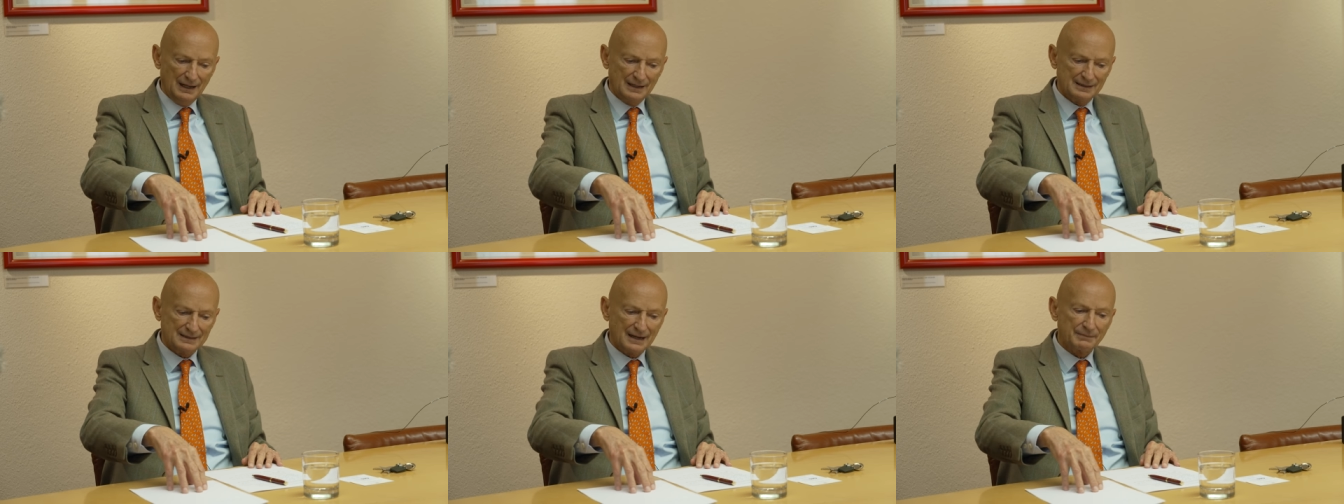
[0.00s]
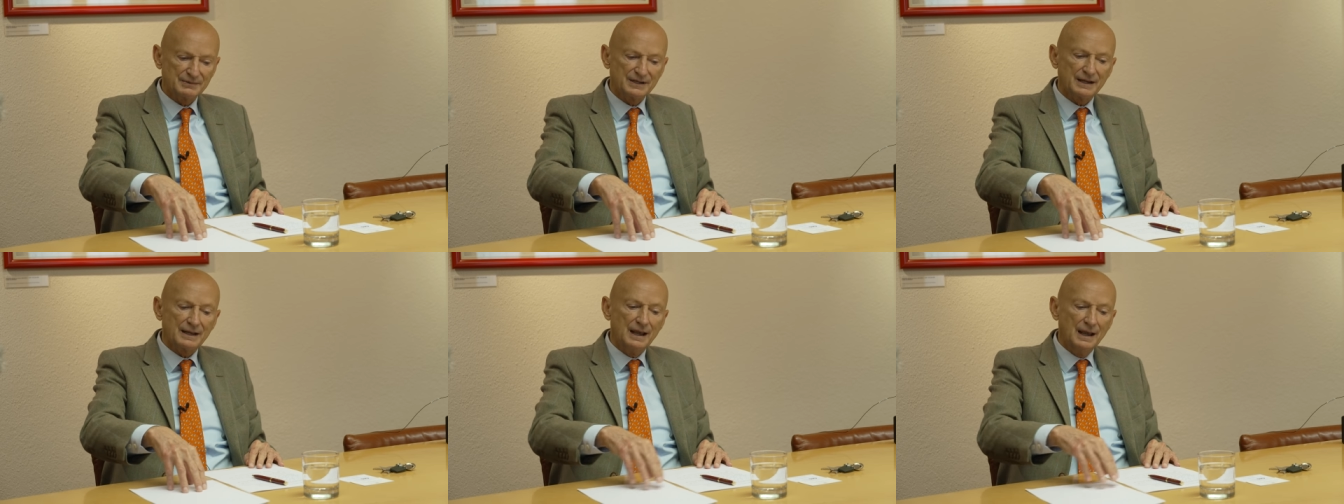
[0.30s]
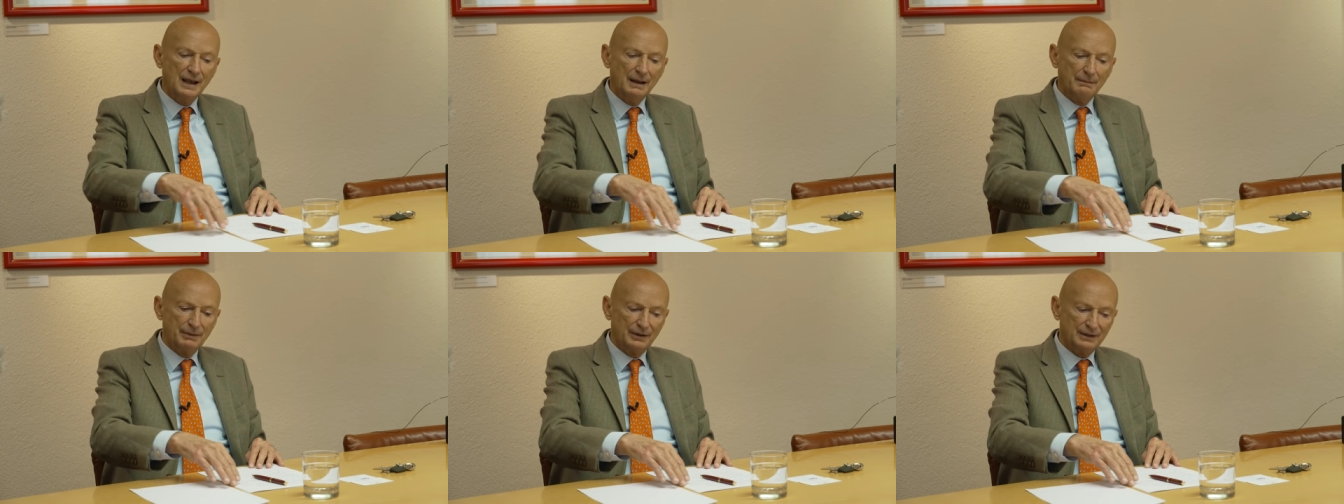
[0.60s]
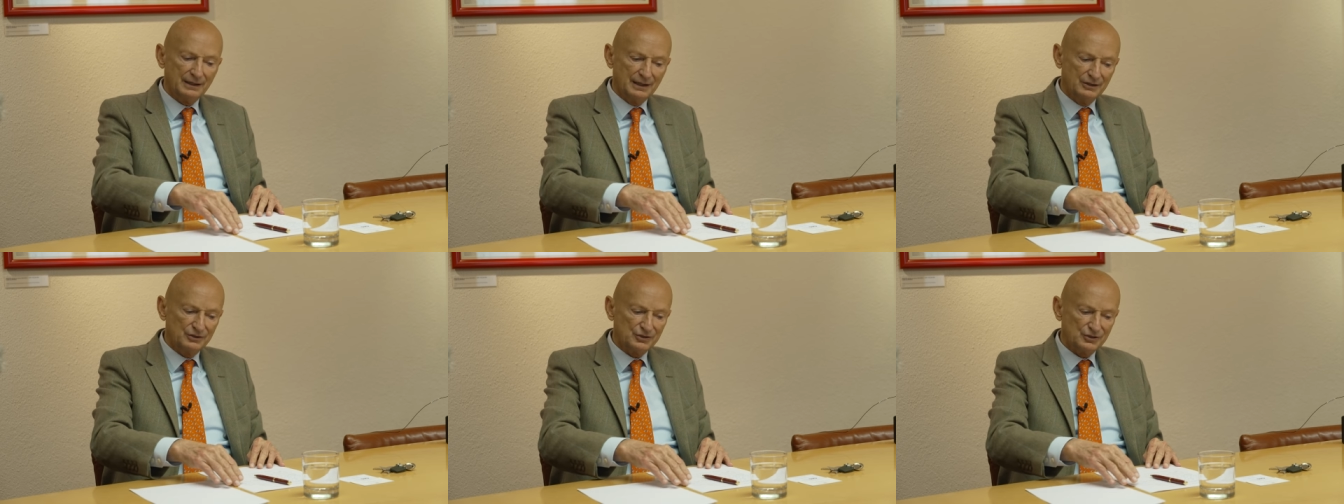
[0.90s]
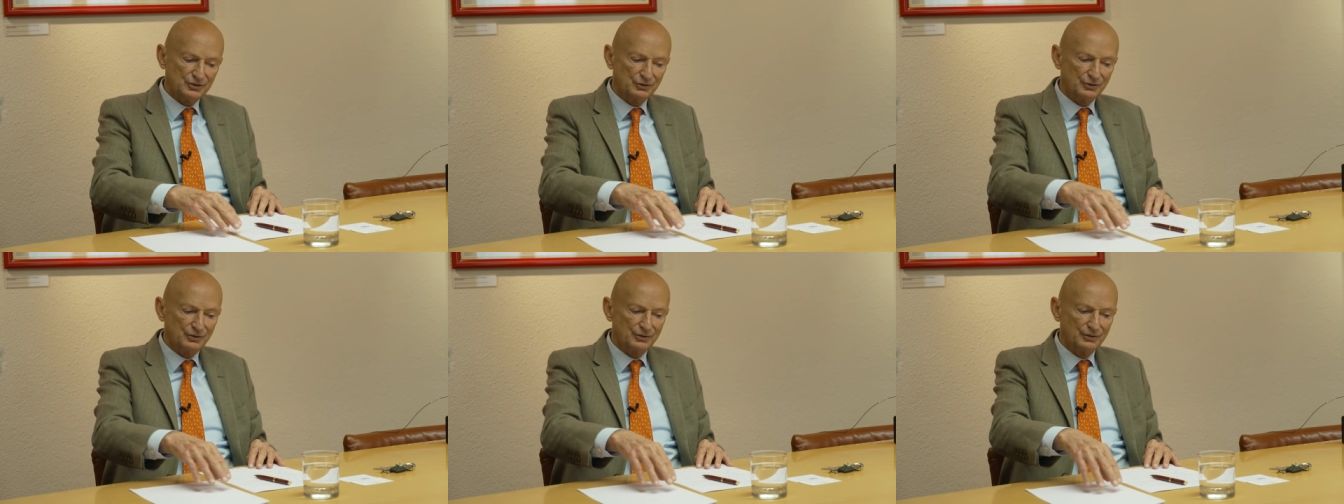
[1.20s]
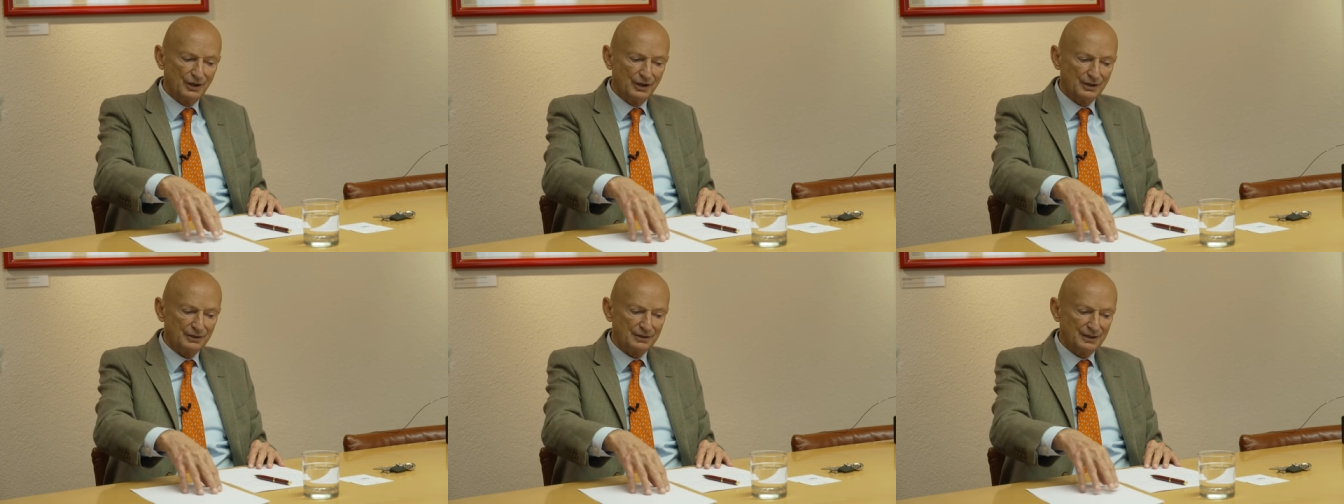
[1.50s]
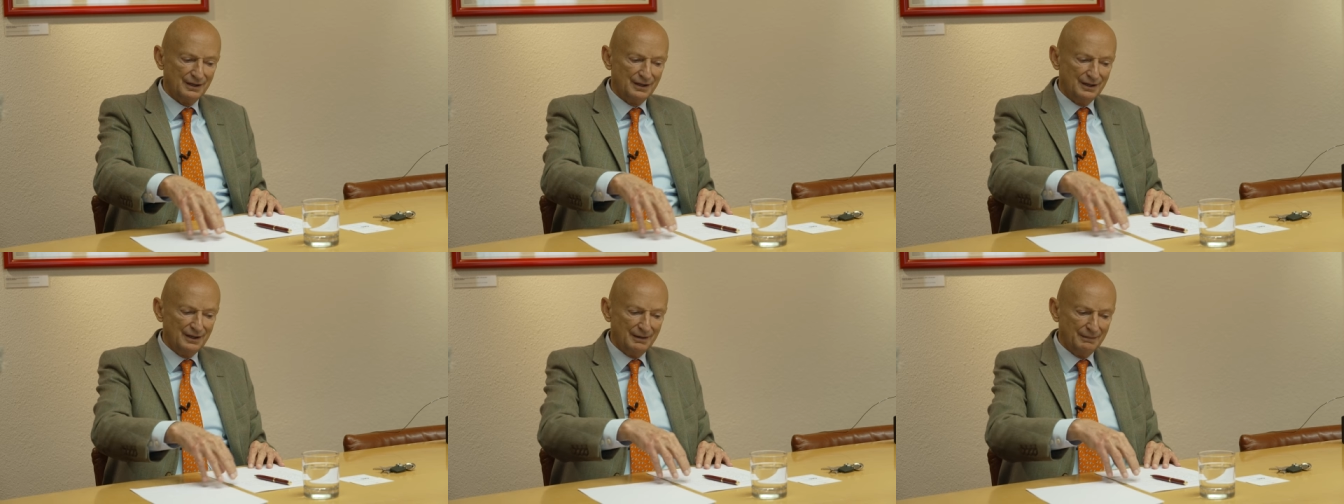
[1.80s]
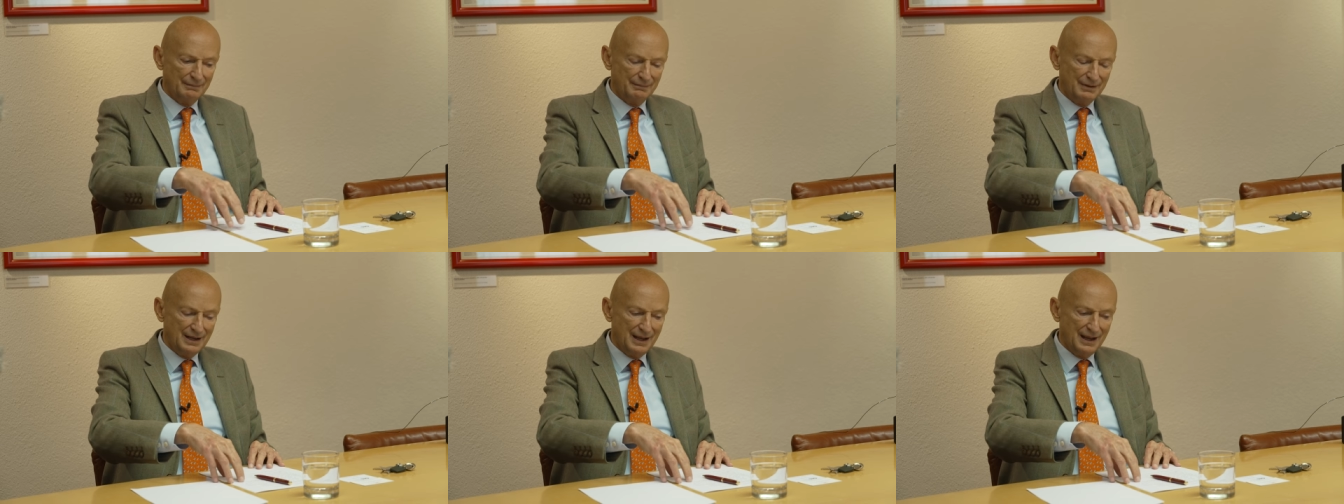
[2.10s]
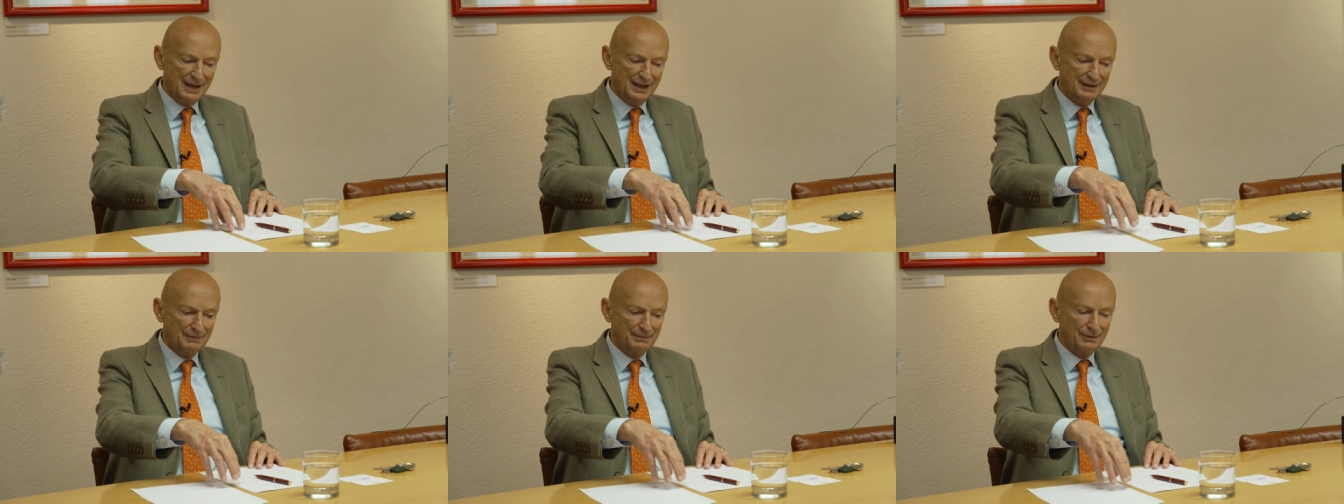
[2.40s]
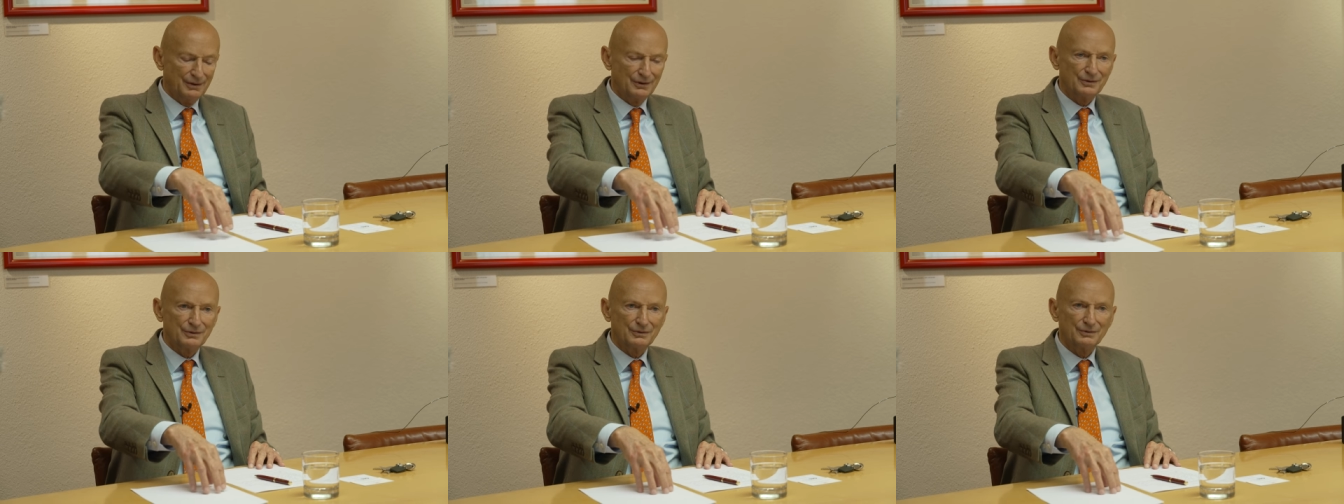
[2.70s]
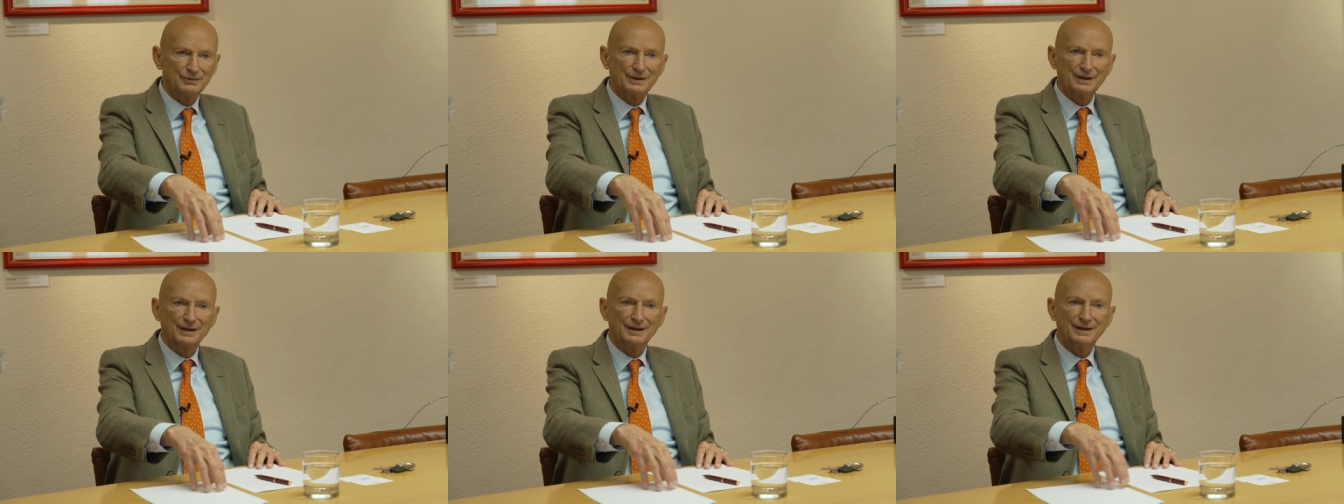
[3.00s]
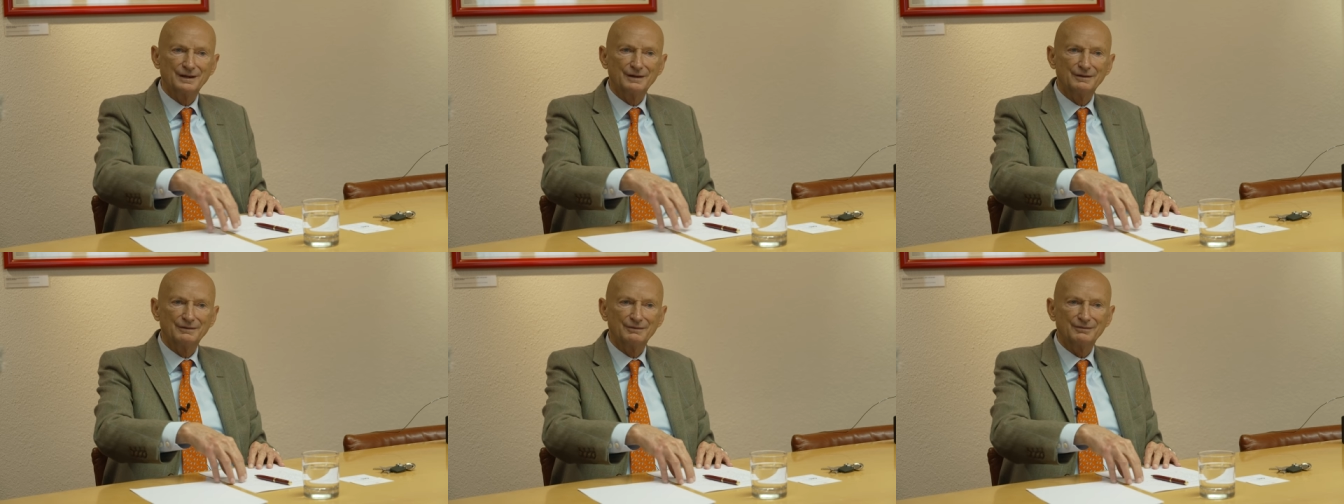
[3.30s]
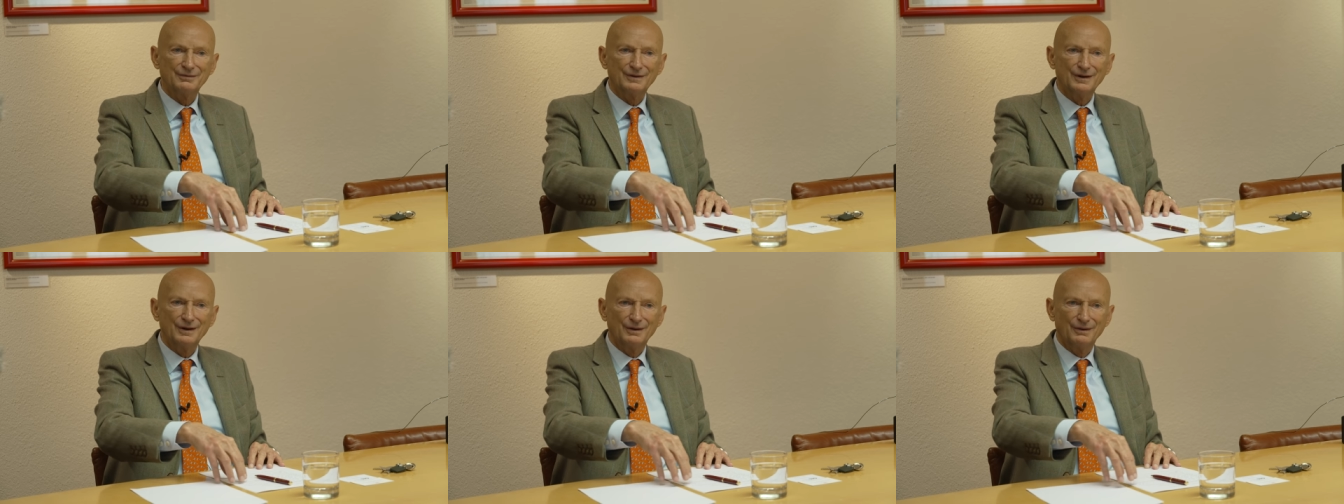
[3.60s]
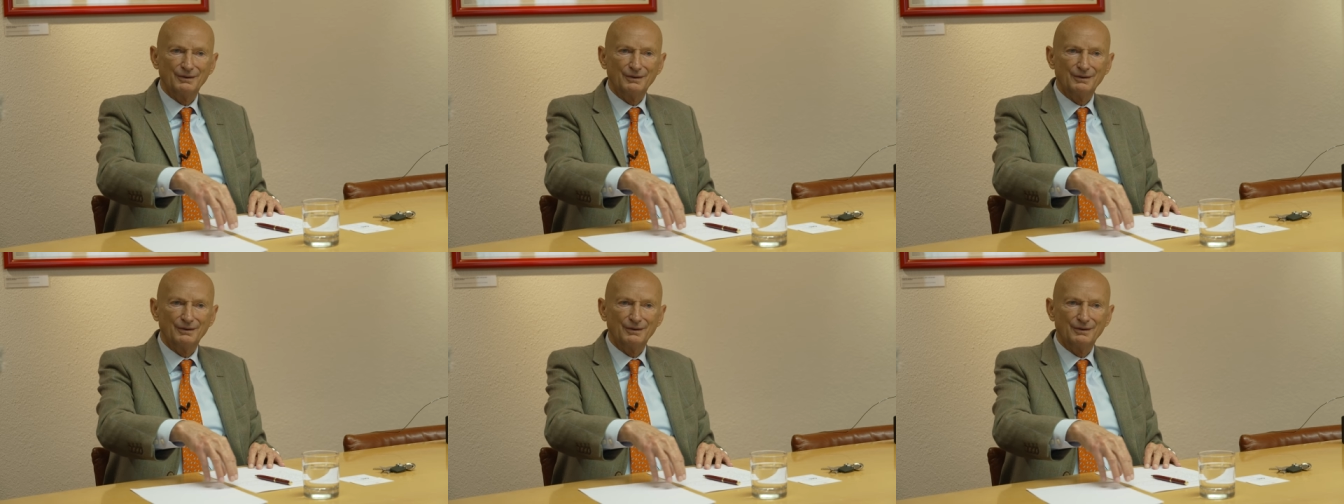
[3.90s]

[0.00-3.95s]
something, but it should not be able to give